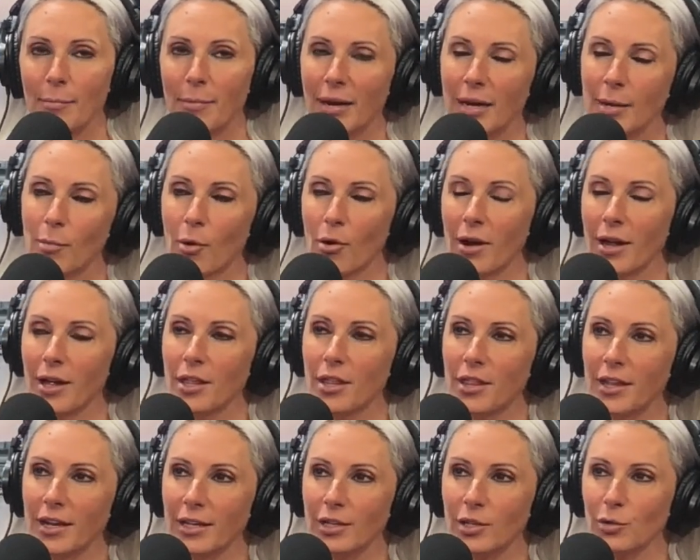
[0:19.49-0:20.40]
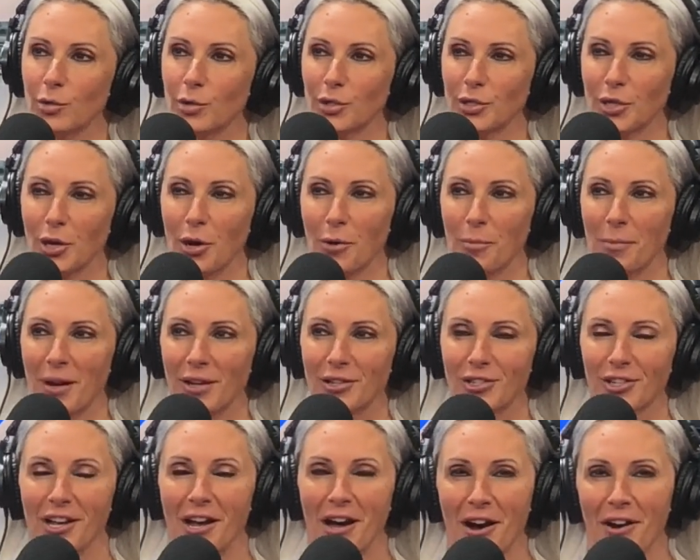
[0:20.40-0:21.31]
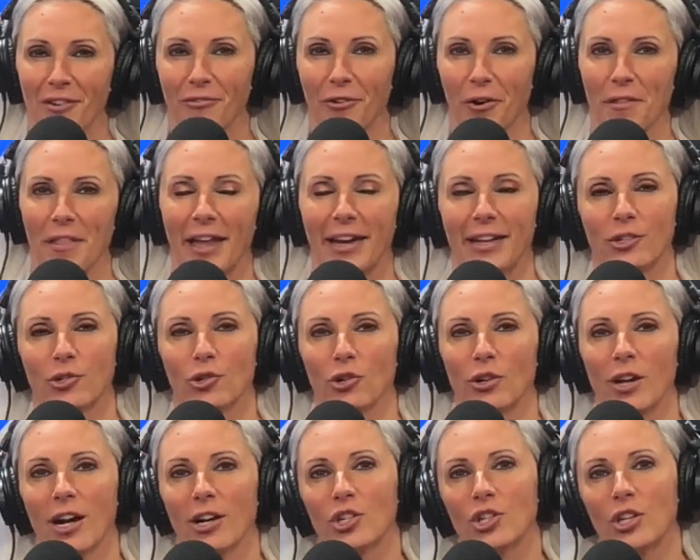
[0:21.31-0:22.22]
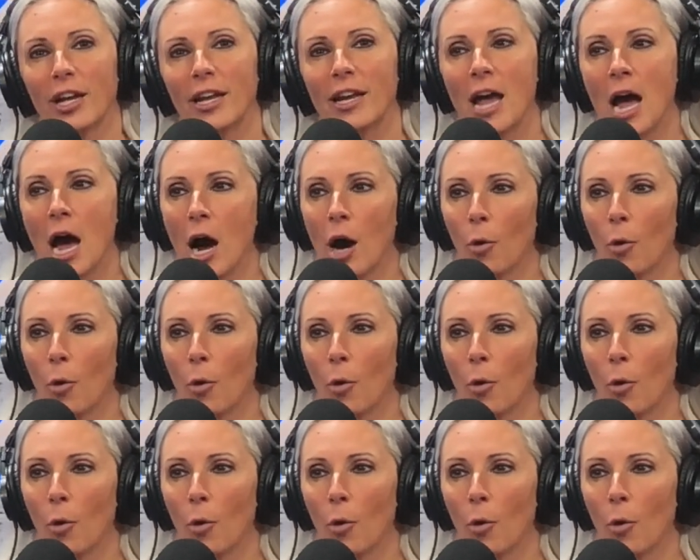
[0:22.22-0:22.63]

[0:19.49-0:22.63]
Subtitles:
Benny boy, thank you so much for that introduction.